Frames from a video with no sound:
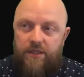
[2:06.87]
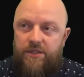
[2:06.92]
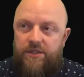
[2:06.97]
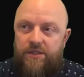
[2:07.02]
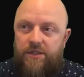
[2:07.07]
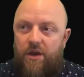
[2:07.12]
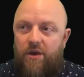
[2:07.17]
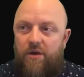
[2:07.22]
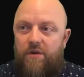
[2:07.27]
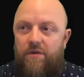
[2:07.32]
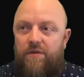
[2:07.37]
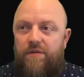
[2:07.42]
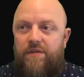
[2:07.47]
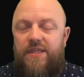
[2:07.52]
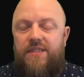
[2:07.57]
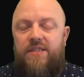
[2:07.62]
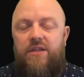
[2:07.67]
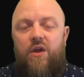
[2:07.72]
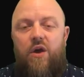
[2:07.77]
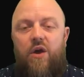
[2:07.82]
So
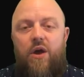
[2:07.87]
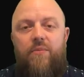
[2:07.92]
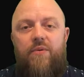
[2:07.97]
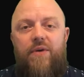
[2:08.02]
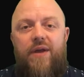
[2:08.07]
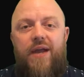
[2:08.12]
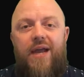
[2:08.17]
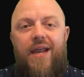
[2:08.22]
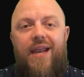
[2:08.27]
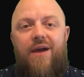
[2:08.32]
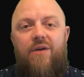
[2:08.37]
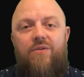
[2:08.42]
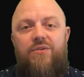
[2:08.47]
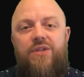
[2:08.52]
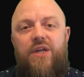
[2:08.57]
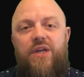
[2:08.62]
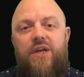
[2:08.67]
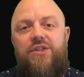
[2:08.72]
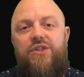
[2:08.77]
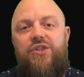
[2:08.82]
this library
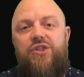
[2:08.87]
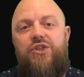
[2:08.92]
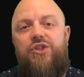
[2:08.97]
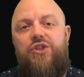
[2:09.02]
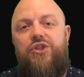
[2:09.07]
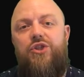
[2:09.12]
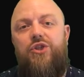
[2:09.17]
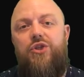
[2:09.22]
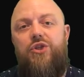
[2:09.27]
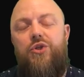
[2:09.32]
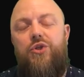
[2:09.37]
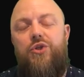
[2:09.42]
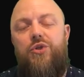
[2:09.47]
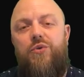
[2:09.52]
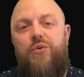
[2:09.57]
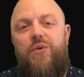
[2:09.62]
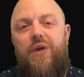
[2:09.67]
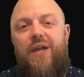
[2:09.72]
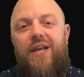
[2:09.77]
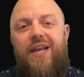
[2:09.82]
allows us
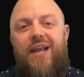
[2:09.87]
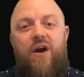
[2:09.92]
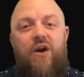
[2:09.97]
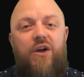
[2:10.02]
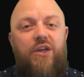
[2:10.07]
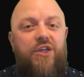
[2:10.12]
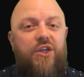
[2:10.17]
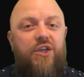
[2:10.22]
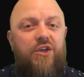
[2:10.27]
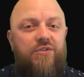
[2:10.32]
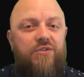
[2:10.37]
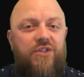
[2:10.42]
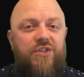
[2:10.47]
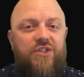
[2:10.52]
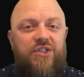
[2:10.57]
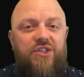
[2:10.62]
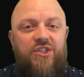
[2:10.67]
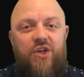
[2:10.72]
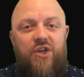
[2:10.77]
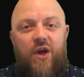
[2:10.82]
to let our
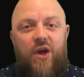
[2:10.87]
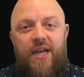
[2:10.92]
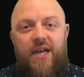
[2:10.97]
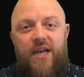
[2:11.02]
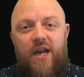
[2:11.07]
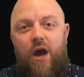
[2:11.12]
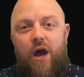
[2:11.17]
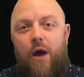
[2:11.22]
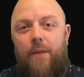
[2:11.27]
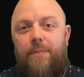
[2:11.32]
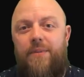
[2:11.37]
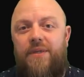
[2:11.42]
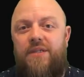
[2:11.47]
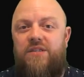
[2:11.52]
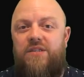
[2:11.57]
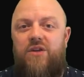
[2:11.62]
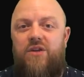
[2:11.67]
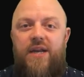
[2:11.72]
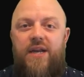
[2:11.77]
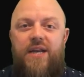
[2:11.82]
users sign up
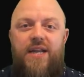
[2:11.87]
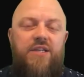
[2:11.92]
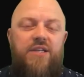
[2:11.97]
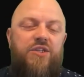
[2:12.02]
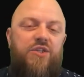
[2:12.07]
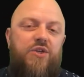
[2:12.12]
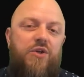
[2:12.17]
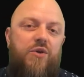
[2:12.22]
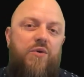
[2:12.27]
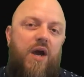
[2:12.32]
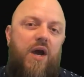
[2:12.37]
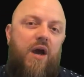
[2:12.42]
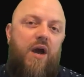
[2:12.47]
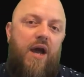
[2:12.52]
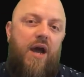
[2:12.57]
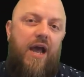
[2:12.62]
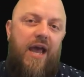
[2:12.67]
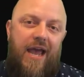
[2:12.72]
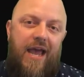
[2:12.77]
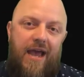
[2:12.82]
and sign into
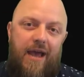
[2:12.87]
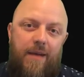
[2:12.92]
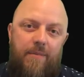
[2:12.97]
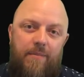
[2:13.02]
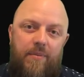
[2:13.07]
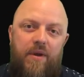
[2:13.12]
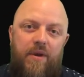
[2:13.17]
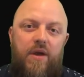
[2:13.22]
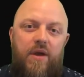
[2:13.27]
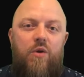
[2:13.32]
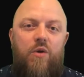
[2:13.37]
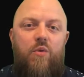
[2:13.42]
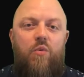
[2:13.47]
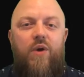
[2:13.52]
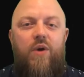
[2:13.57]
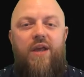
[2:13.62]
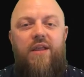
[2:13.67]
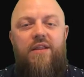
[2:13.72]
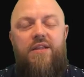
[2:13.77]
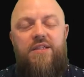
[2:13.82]
our app
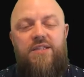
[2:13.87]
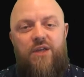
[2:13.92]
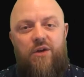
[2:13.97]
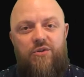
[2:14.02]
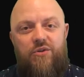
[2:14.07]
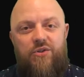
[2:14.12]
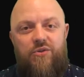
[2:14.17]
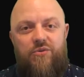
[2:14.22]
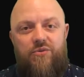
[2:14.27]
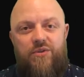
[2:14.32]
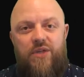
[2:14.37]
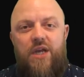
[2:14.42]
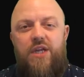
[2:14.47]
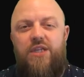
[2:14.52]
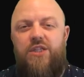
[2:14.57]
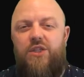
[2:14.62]
with socials.